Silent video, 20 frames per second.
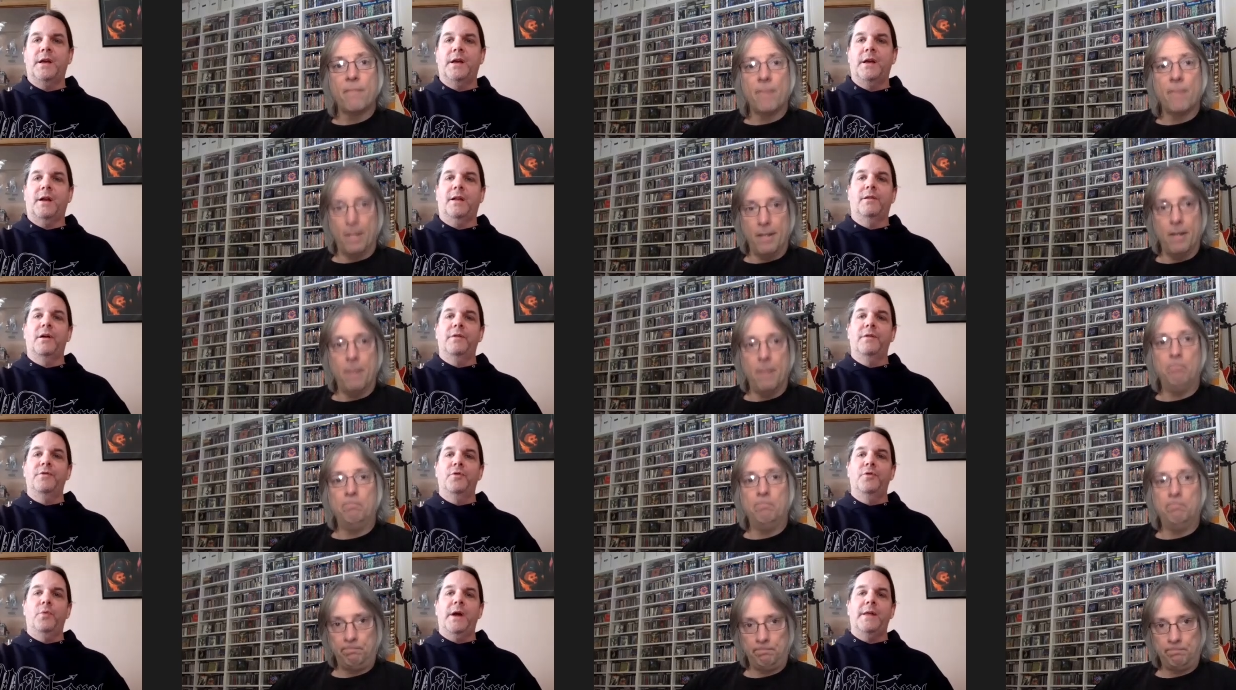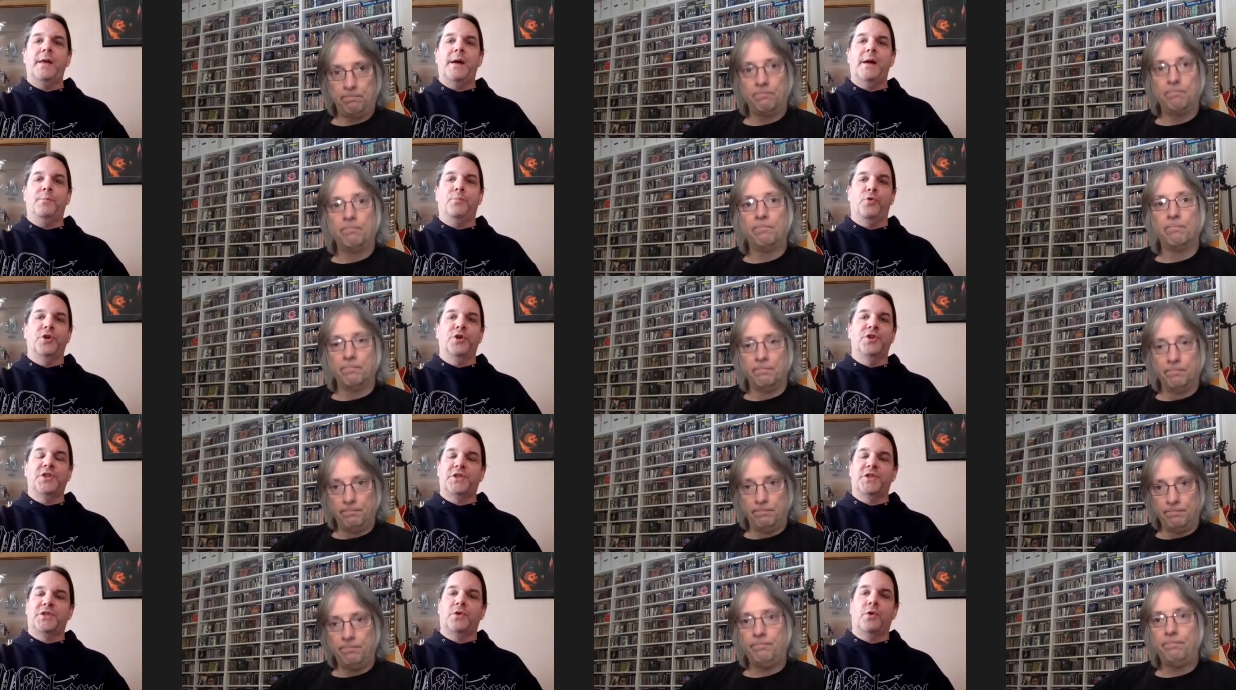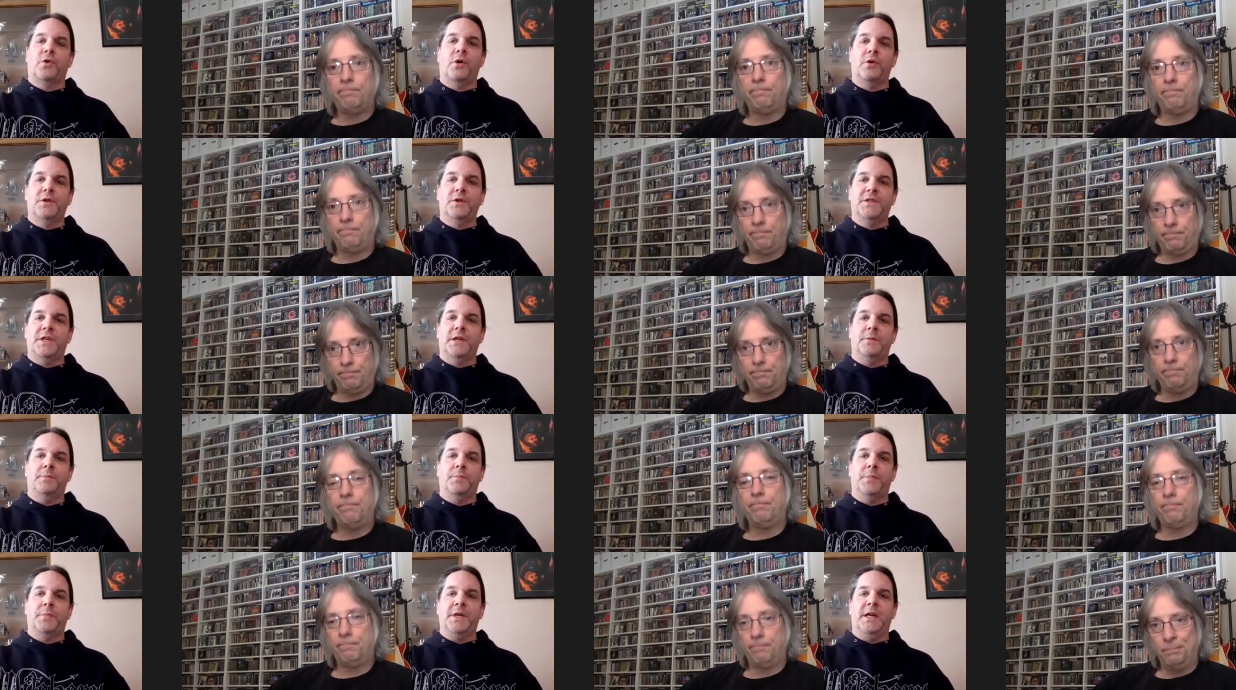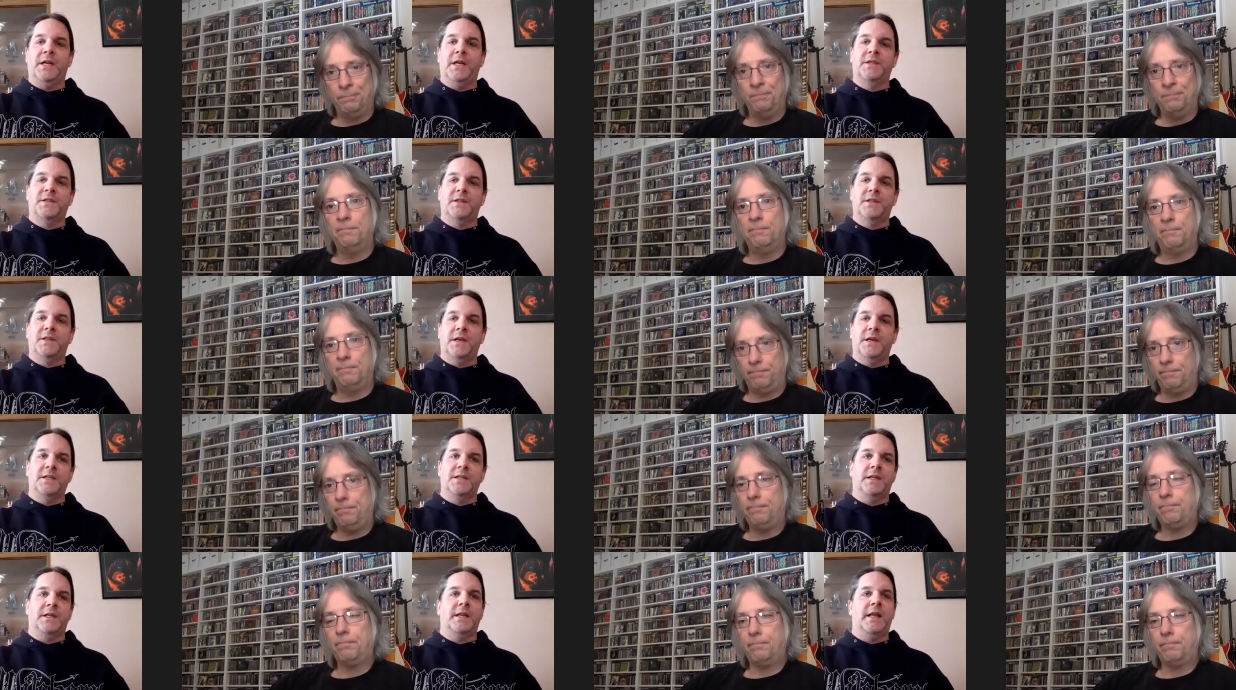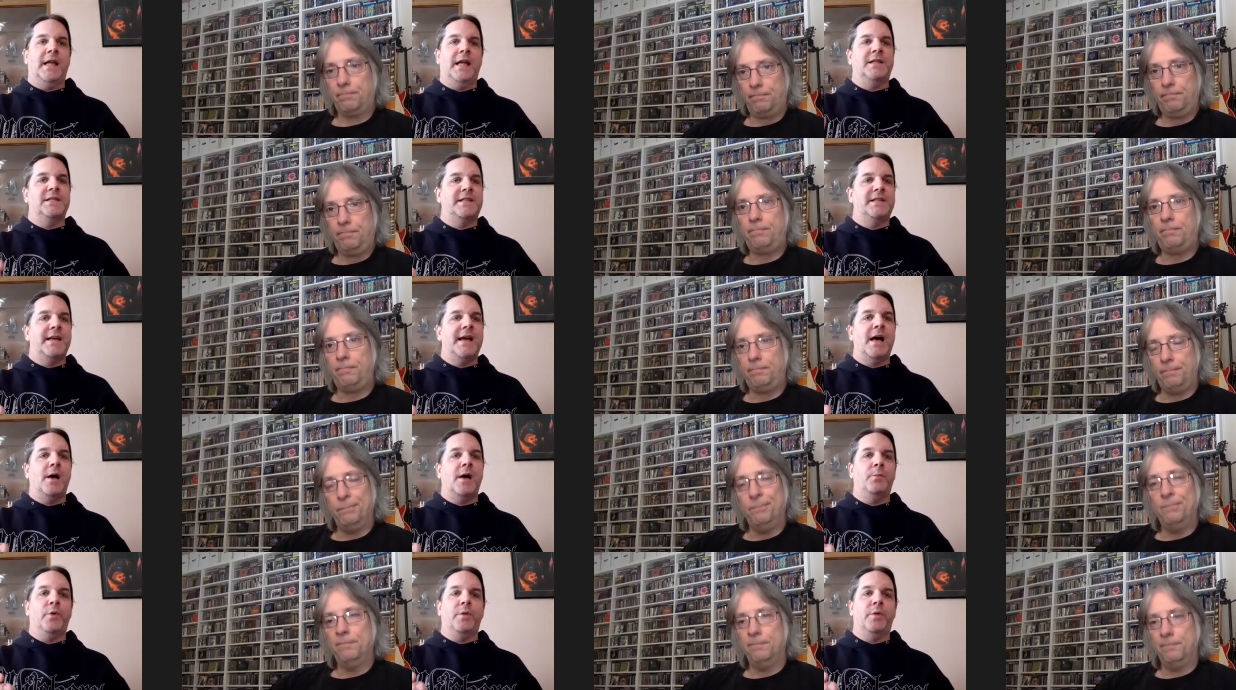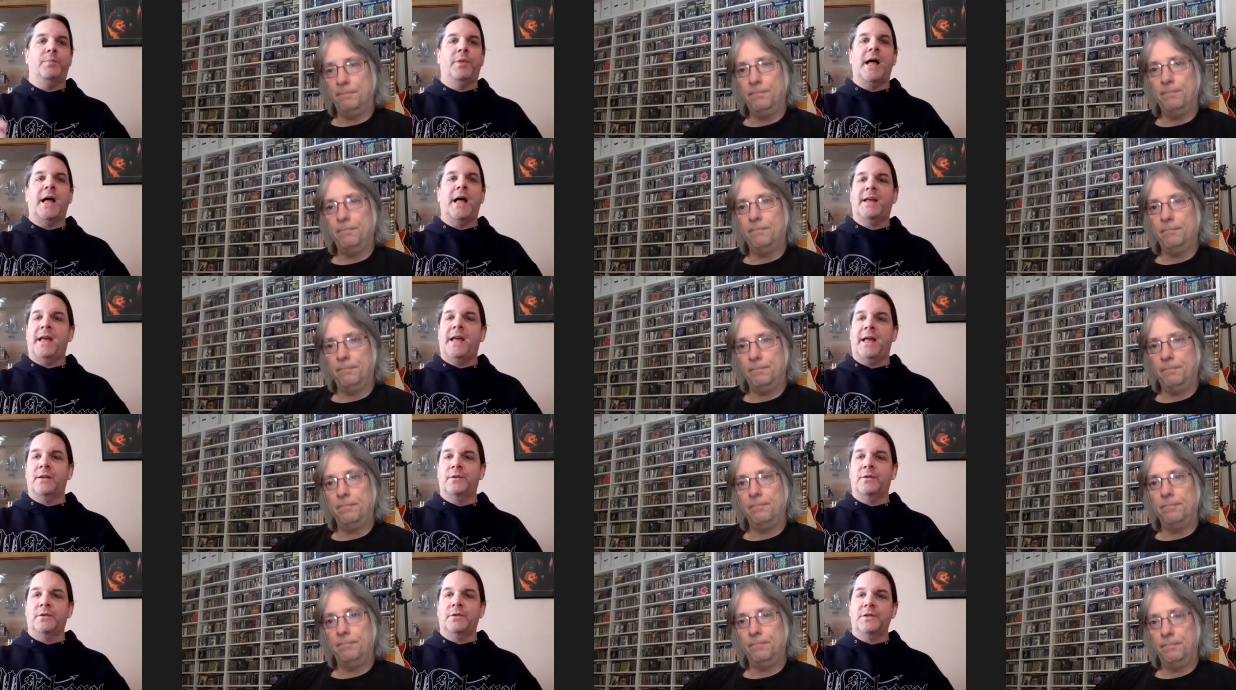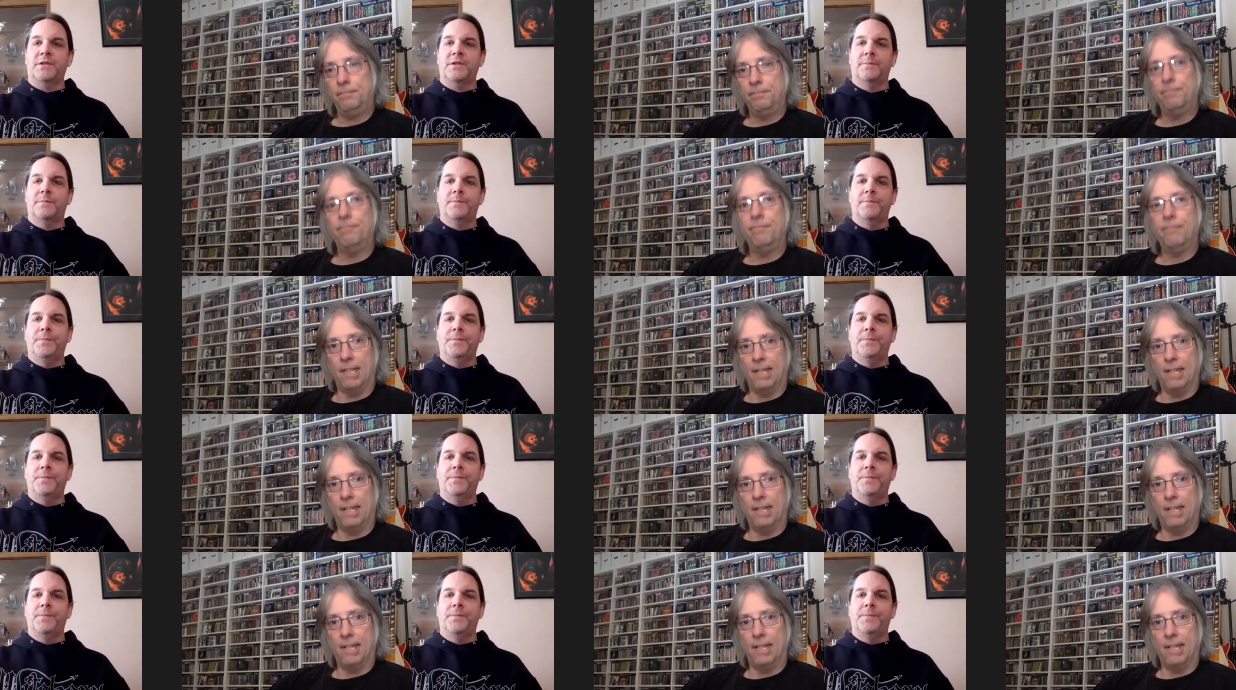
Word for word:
Speaker 1: I love the way that bridges songs and it begins things and it ends the album with black candles